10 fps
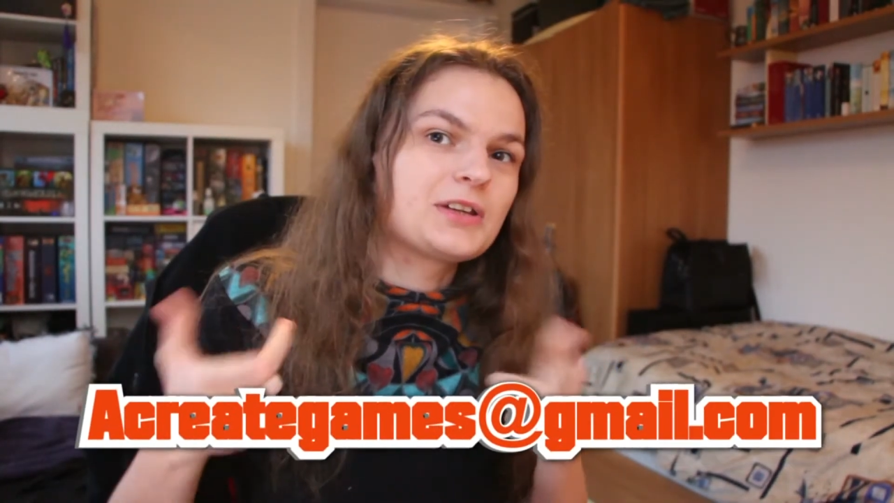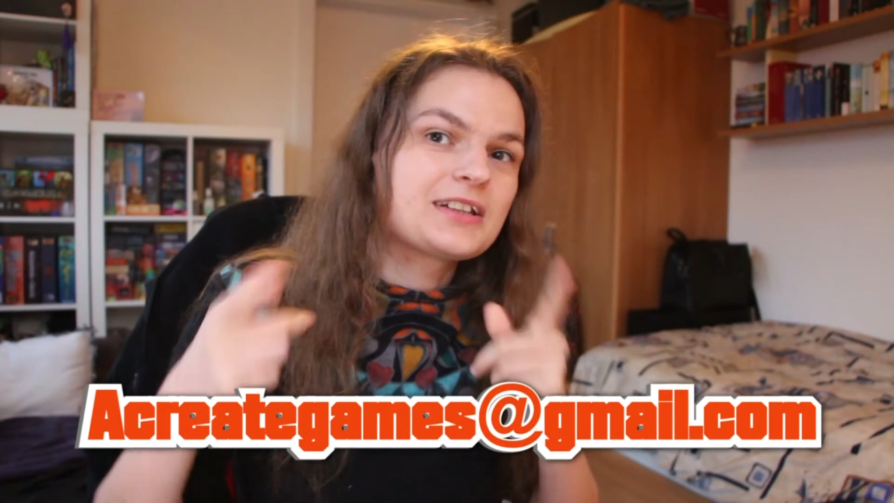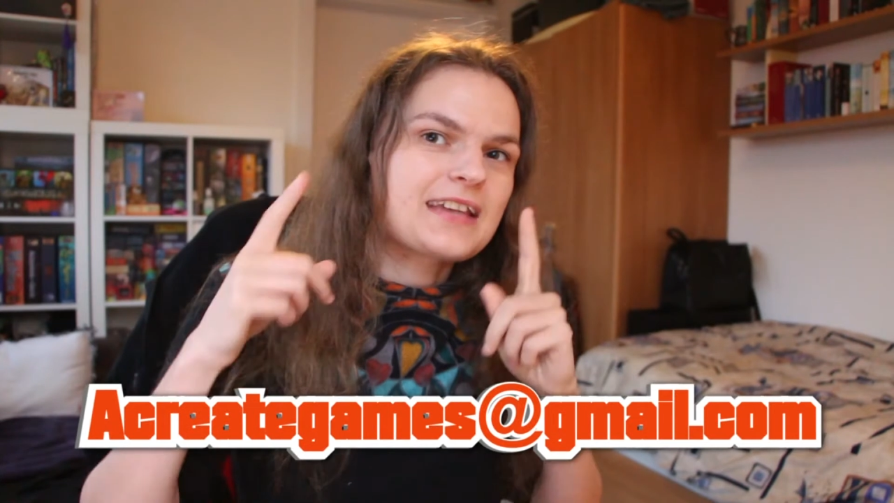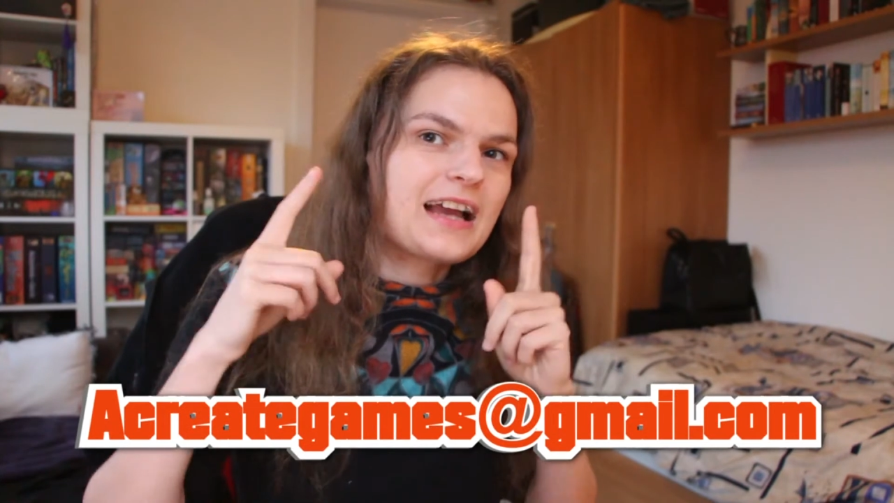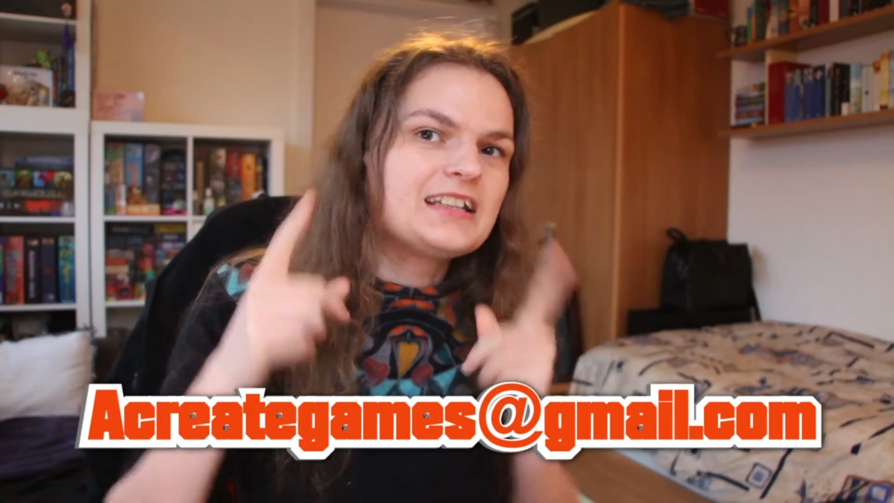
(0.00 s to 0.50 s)

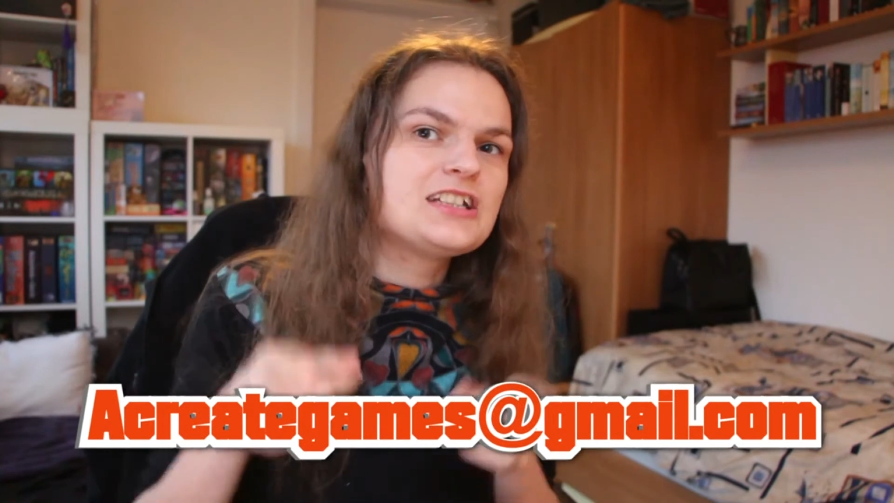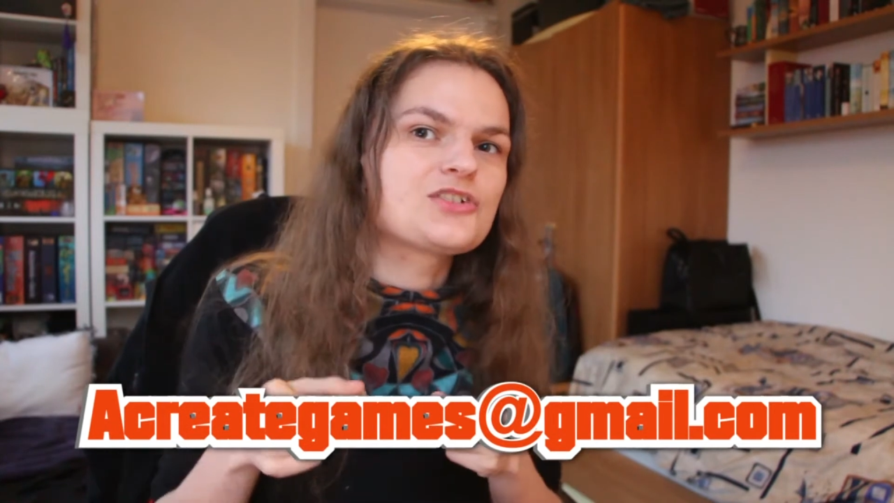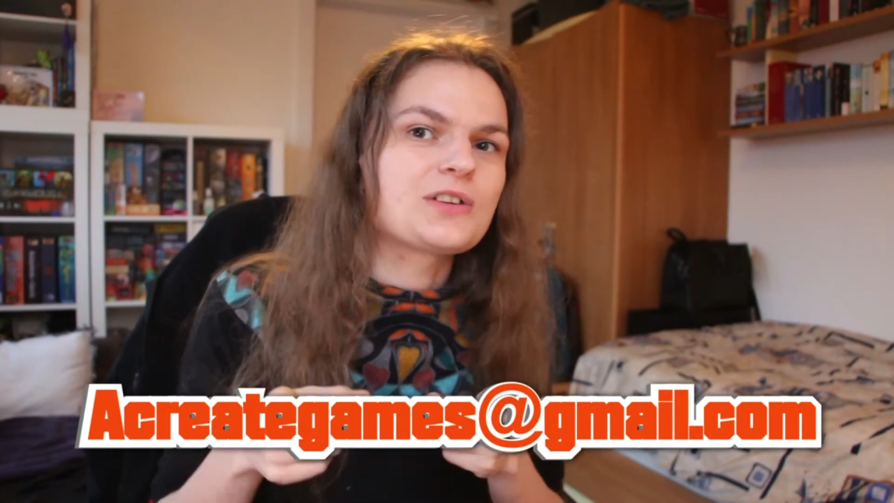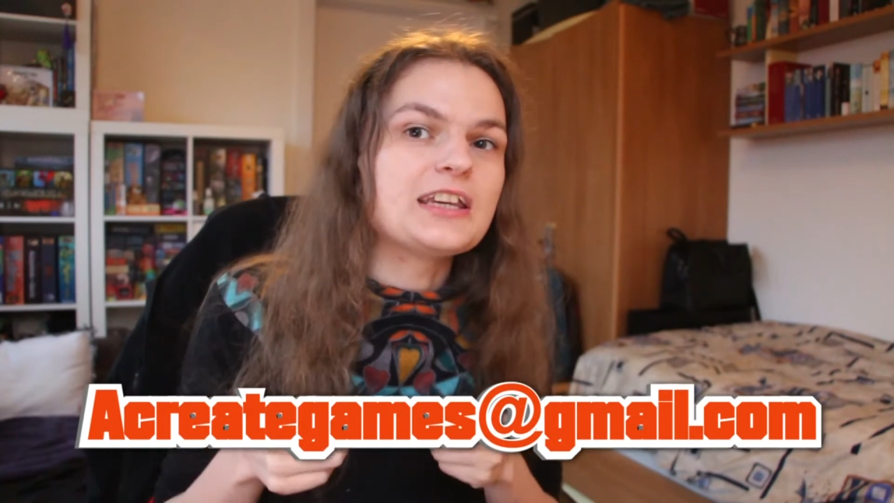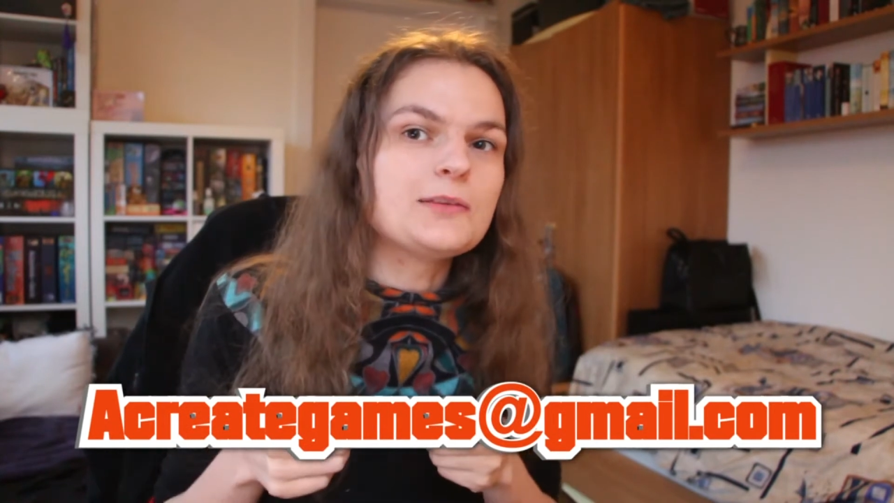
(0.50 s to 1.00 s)
because I need
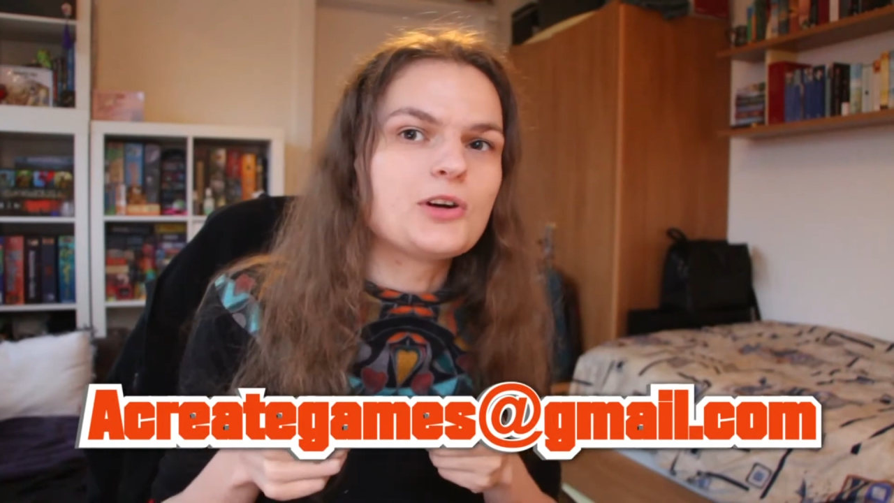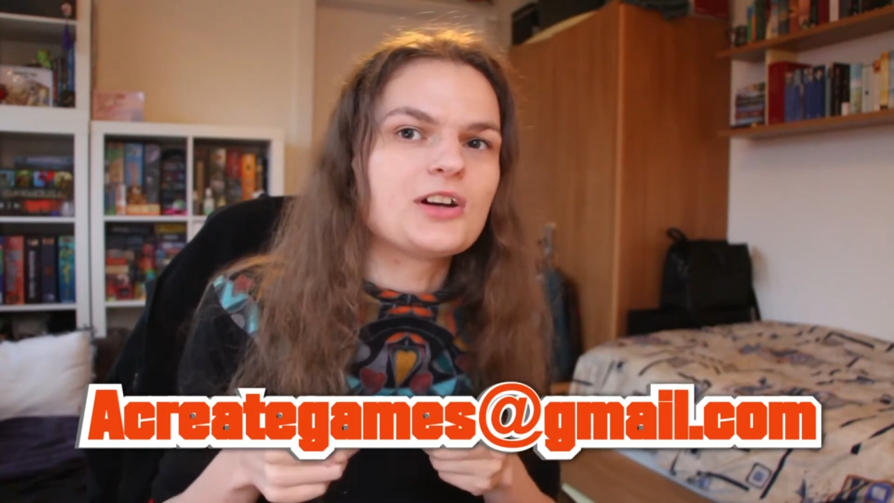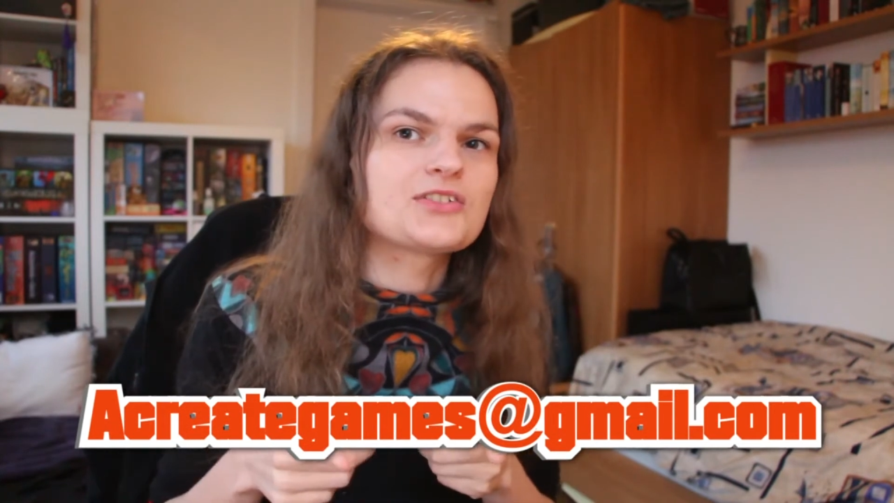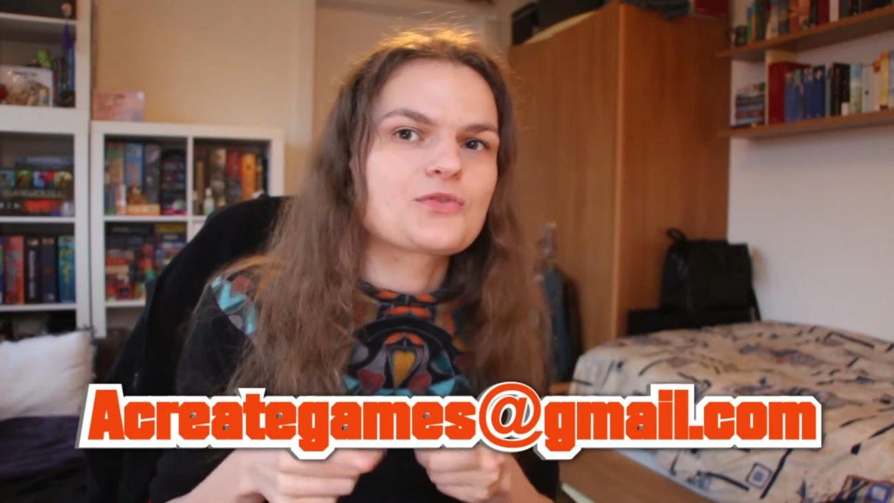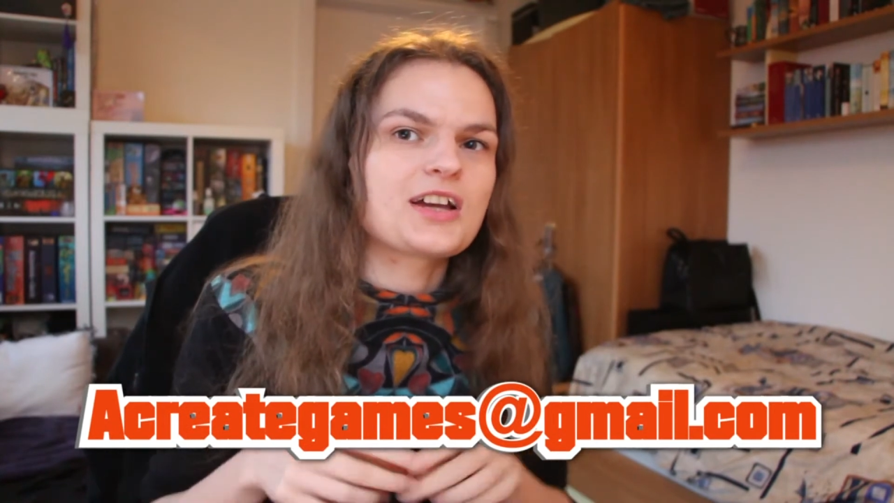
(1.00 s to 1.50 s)
your email
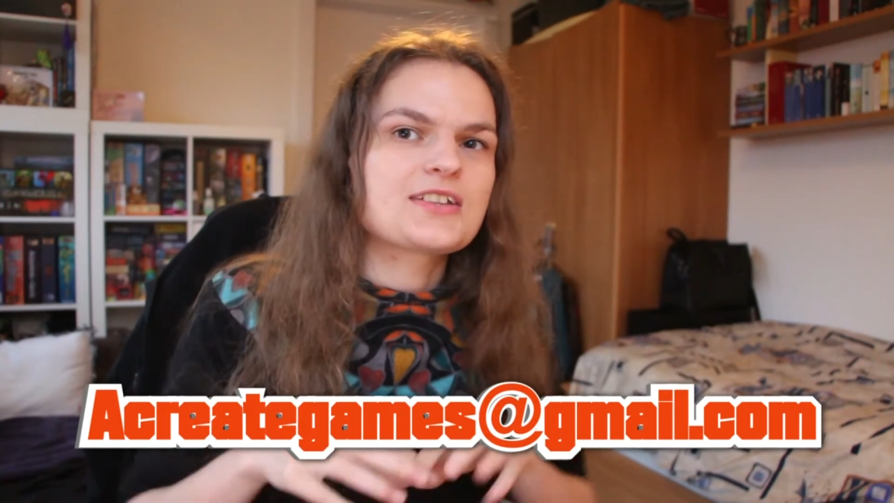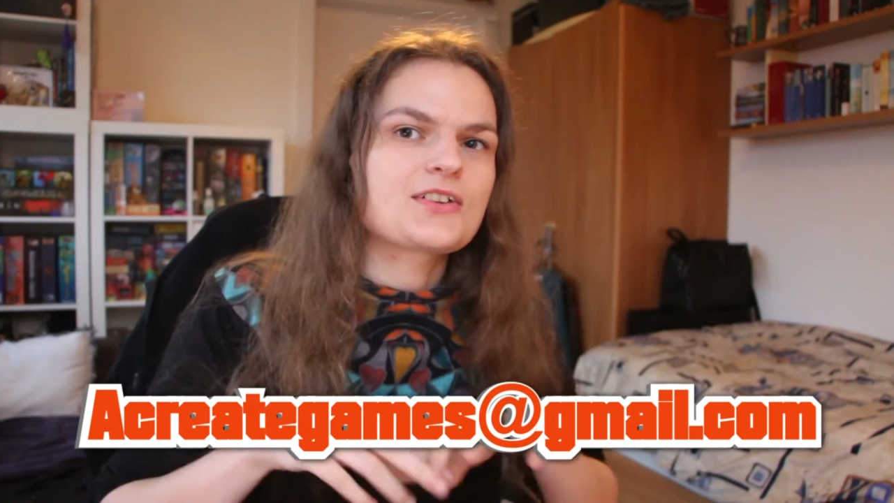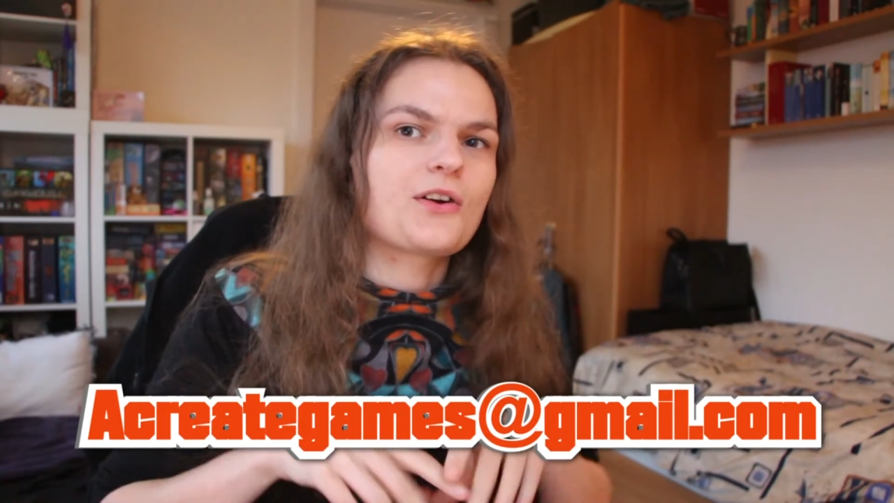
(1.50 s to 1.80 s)
address,